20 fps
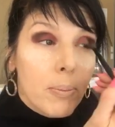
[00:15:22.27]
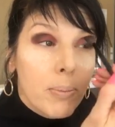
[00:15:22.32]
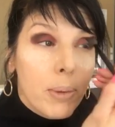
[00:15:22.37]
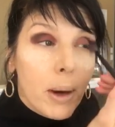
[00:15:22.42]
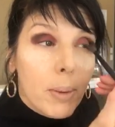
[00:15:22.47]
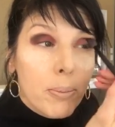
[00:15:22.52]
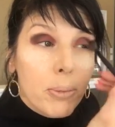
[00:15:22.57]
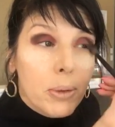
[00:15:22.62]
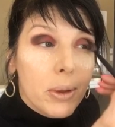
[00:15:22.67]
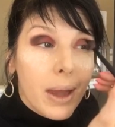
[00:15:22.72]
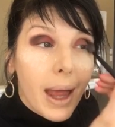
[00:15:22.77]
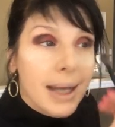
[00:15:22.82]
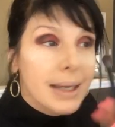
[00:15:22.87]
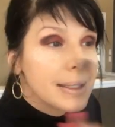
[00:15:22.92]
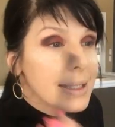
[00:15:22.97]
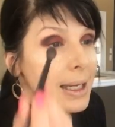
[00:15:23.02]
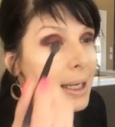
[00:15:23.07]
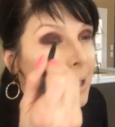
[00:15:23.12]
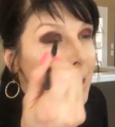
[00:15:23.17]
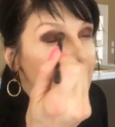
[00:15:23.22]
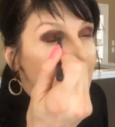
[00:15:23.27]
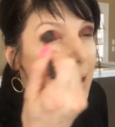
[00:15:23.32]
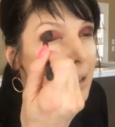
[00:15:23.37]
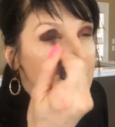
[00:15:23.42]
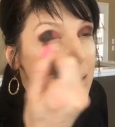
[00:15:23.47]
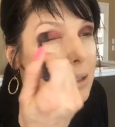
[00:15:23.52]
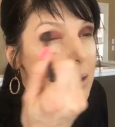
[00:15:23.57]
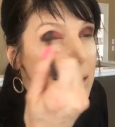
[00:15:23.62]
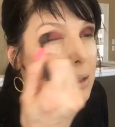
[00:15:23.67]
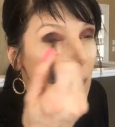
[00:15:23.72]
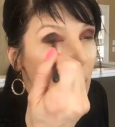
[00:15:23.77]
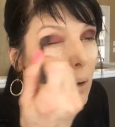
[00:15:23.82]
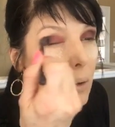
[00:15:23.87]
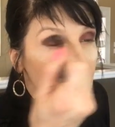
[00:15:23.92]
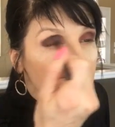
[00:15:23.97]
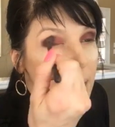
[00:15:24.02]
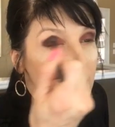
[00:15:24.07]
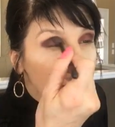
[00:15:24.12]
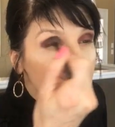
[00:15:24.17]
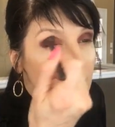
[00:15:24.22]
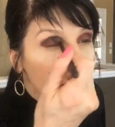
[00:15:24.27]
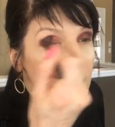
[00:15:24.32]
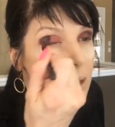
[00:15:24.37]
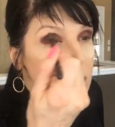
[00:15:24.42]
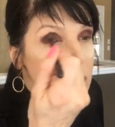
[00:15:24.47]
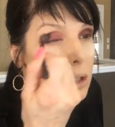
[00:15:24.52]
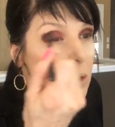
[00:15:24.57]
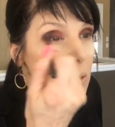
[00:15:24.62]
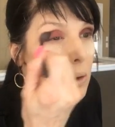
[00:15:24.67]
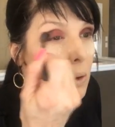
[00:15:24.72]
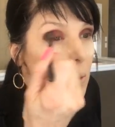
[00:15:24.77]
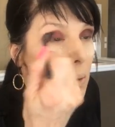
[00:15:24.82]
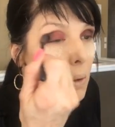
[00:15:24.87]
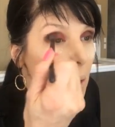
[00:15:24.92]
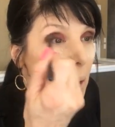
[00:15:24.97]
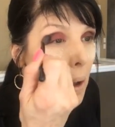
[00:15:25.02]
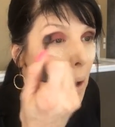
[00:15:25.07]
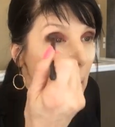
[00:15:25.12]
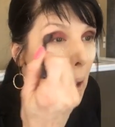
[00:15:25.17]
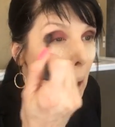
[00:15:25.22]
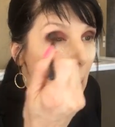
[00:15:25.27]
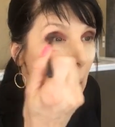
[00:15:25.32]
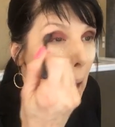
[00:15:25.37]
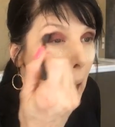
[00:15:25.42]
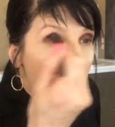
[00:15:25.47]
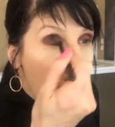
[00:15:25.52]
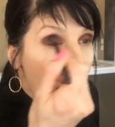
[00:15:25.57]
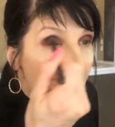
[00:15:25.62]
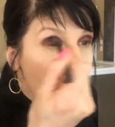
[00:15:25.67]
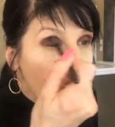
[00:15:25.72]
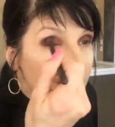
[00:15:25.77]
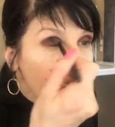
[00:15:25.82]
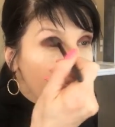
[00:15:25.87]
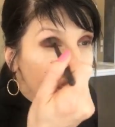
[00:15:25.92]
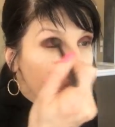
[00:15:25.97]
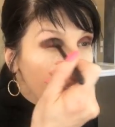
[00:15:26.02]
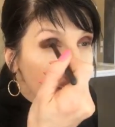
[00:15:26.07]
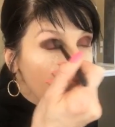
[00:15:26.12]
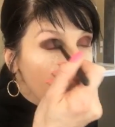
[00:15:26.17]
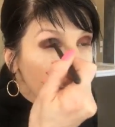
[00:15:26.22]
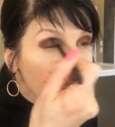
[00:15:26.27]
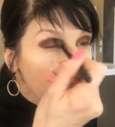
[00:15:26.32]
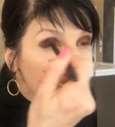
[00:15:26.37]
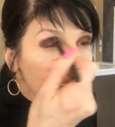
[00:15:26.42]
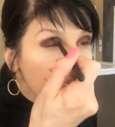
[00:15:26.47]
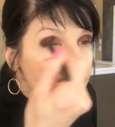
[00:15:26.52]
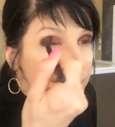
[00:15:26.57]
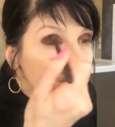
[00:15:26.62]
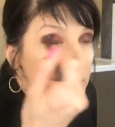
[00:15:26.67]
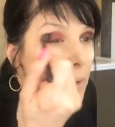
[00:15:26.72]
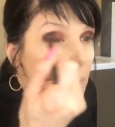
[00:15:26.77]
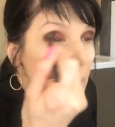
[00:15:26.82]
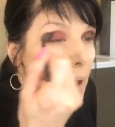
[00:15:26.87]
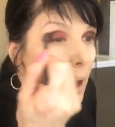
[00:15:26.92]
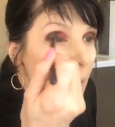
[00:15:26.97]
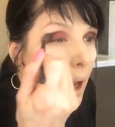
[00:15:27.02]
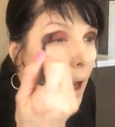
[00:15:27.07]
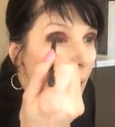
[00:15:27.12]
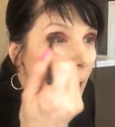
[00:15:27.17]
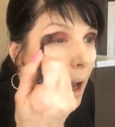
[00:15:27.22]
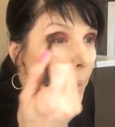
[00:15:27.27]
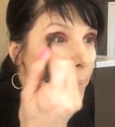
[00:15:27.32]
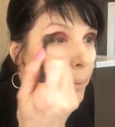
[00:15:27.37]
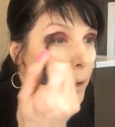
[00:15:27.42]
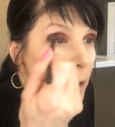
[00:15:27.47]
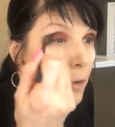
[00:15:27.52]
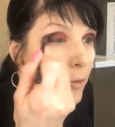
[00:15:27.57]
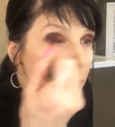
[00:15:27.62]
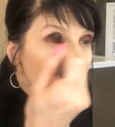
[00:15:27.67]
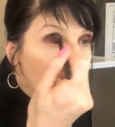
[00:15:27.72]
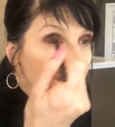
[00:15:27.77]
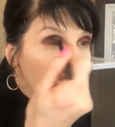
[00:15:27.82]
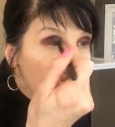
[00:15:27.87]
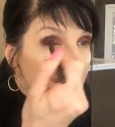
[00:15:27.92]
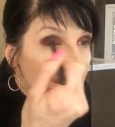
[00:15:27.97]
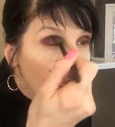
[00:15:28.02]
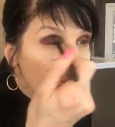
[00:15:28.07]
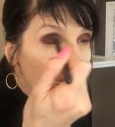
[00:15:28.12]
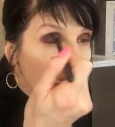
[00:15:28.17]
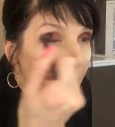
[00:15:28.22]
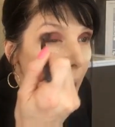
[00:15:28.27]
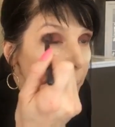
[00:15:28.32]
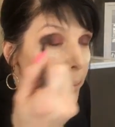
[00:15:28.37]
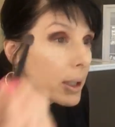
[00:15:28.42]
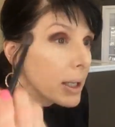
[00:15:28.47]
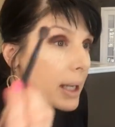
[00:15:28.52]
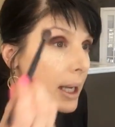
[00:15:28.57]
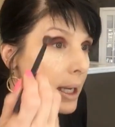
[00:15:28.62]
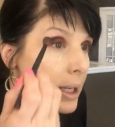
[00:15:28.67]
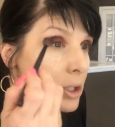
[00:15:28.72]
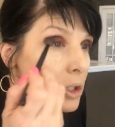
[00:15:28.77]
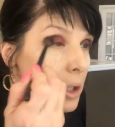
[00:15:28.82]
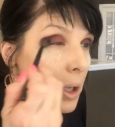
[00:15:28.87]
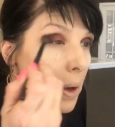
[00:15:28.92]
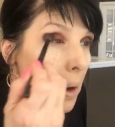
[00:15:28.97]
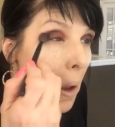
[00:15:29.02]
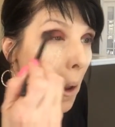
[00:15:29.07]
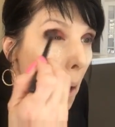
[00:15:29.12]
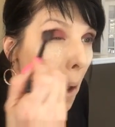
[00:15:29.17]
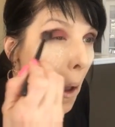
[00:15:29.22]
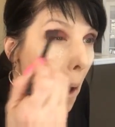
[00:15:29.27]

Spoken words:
But blending is so key to having a beautiful makeup application.